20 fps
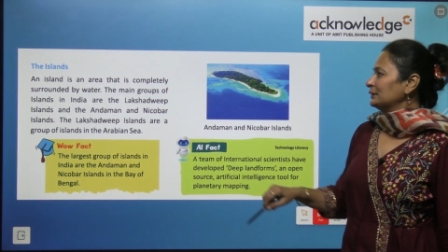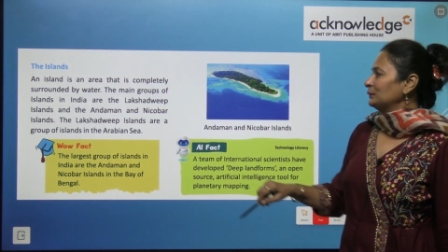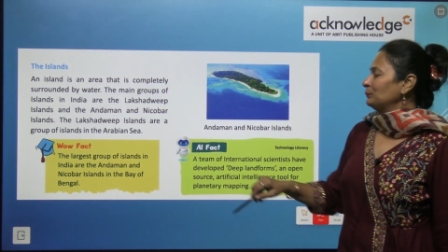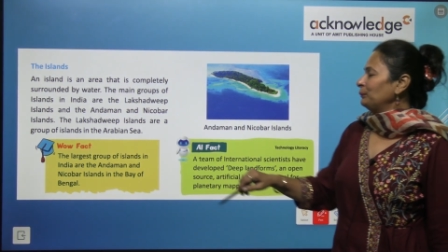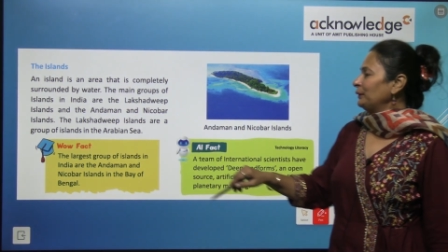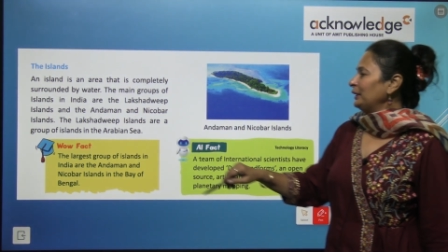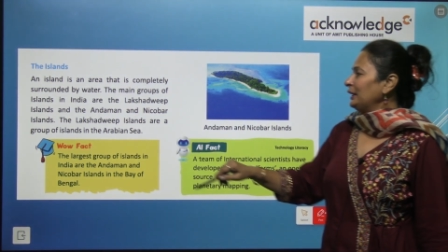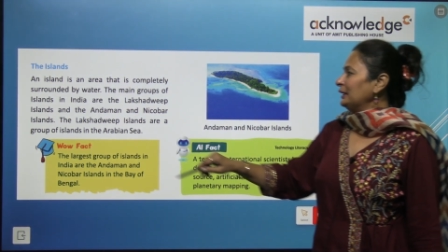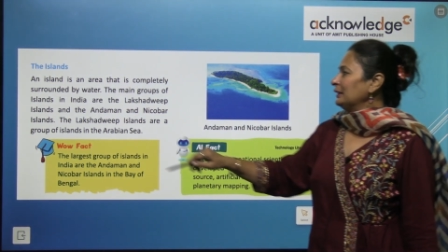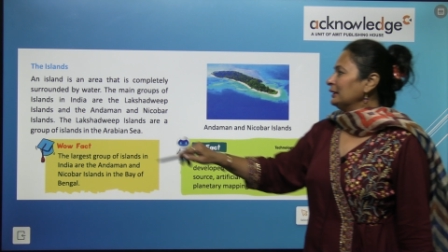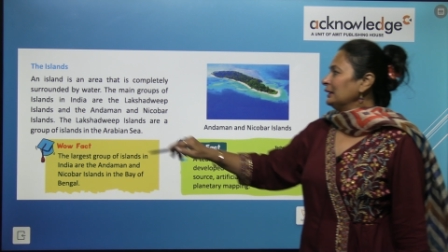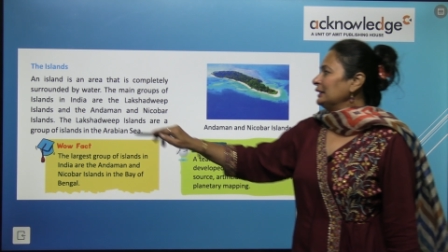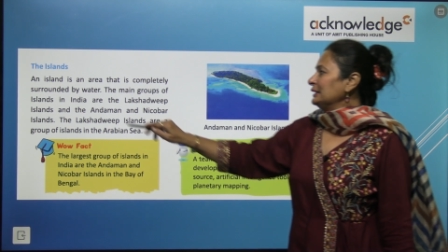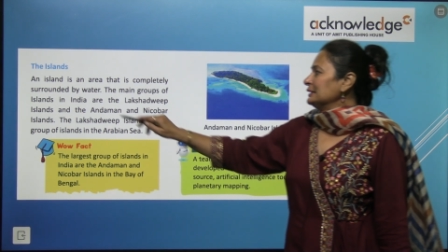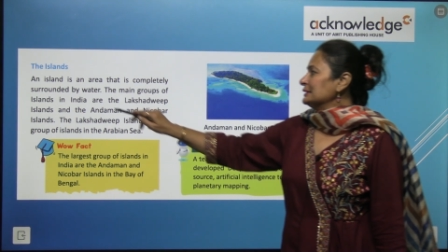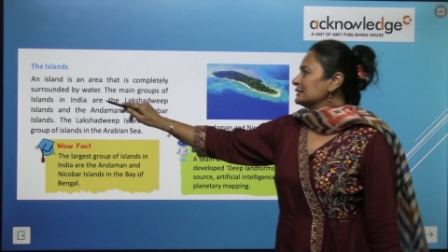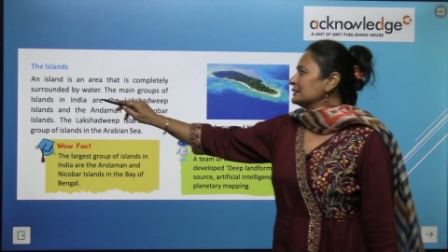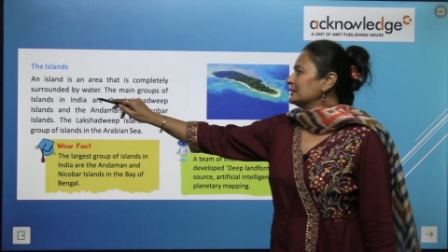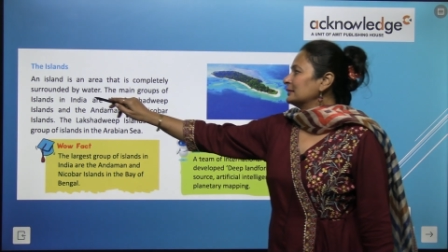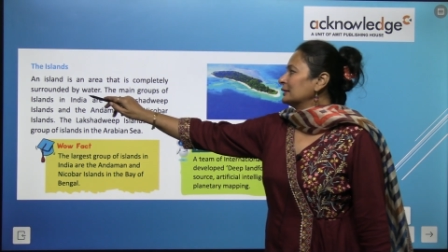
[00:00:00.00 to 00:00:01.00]

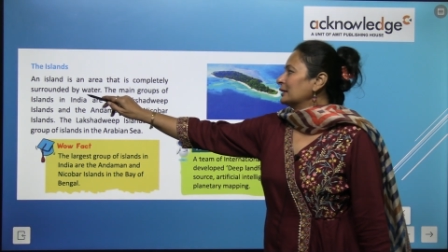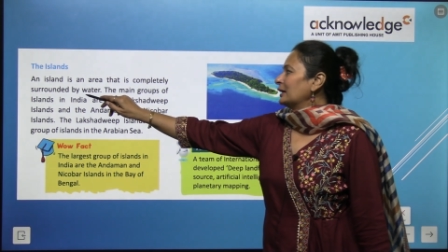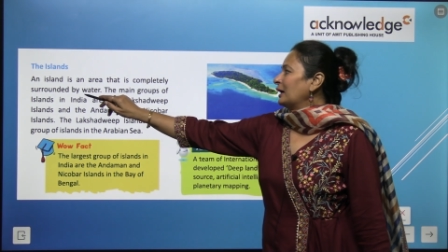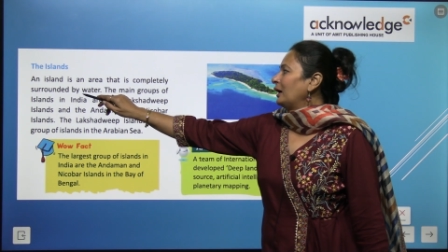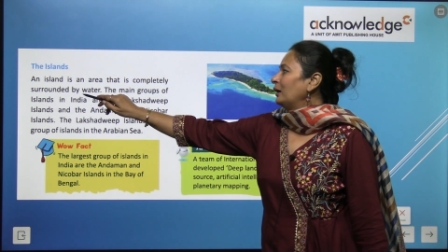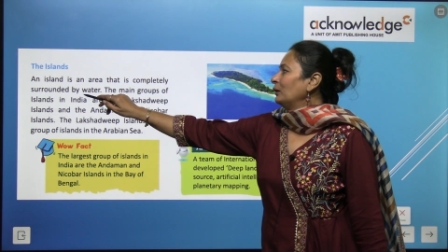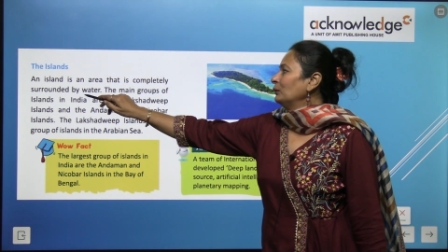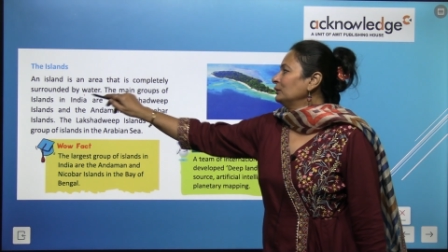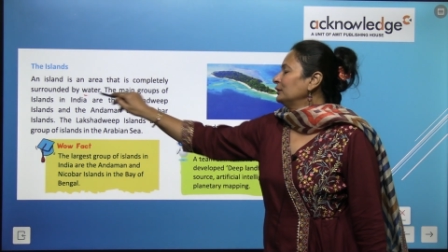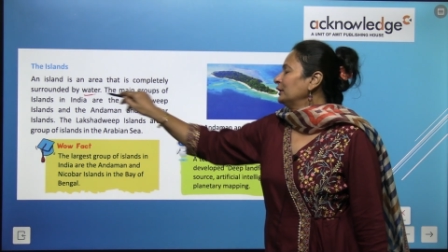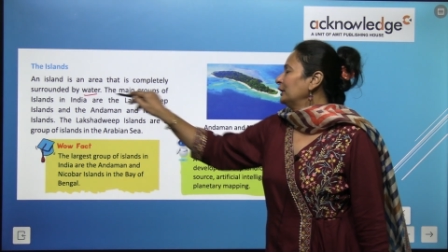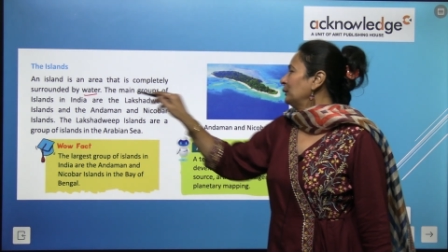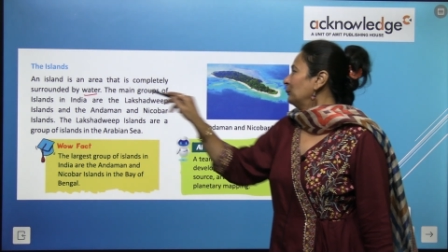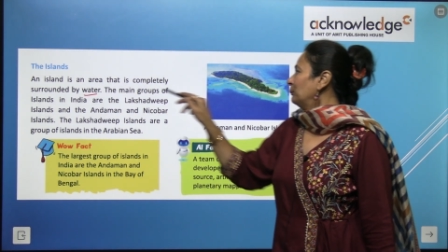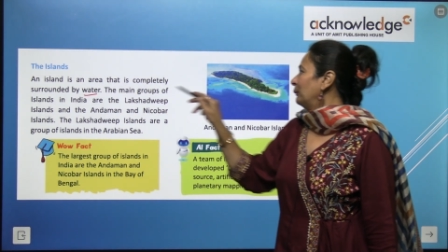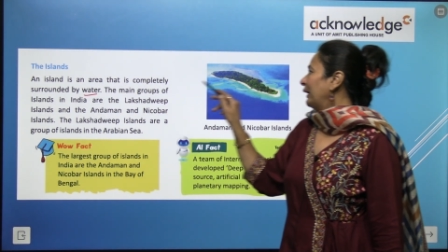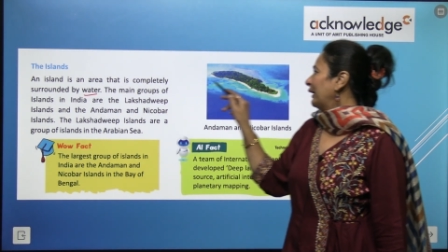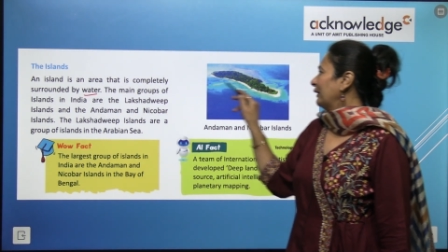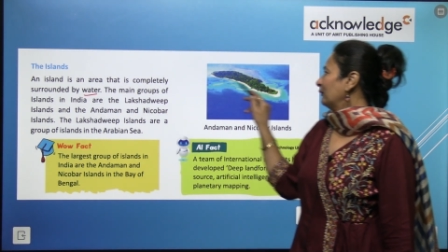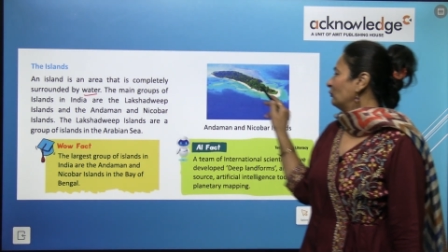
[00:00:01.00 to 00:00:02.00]
completely
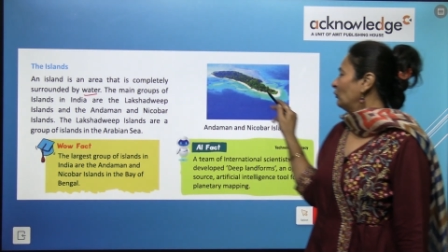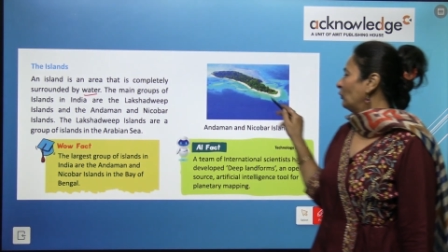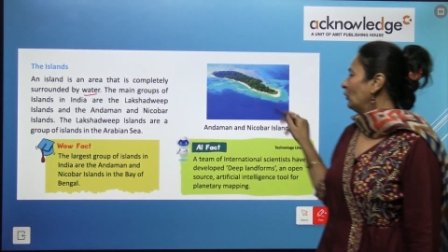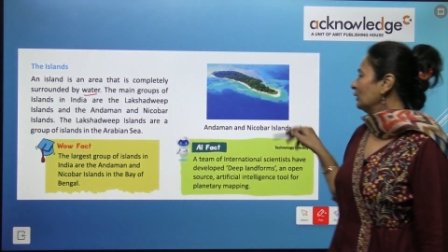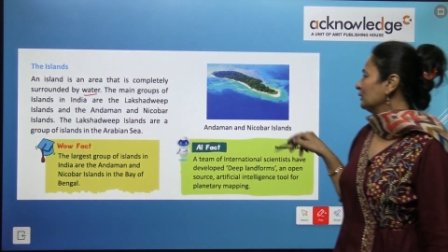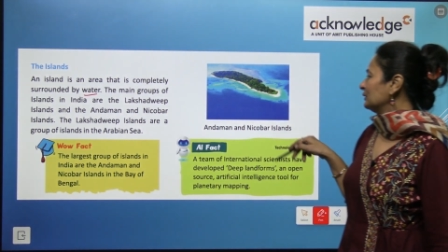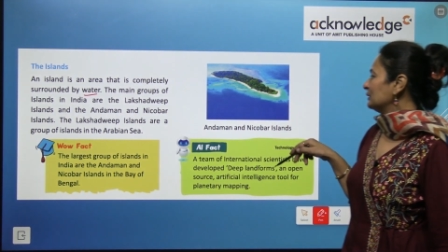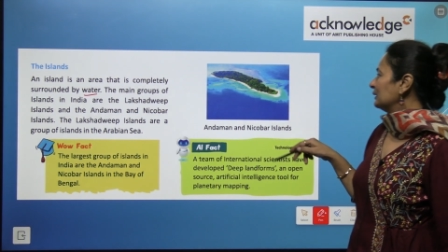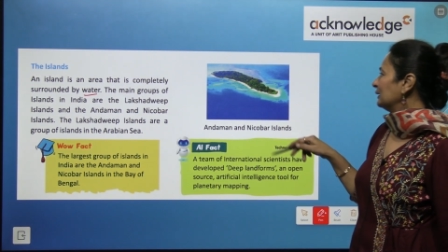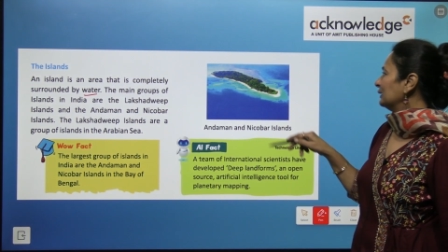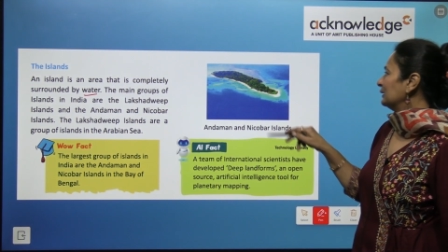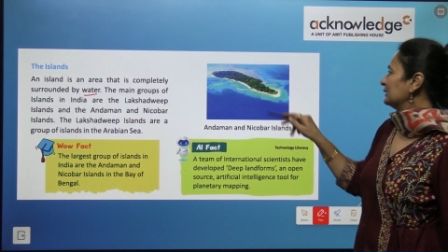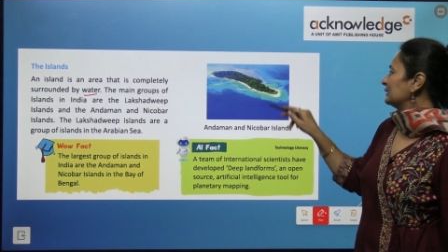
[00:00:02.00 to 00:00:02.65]
surrounded by water.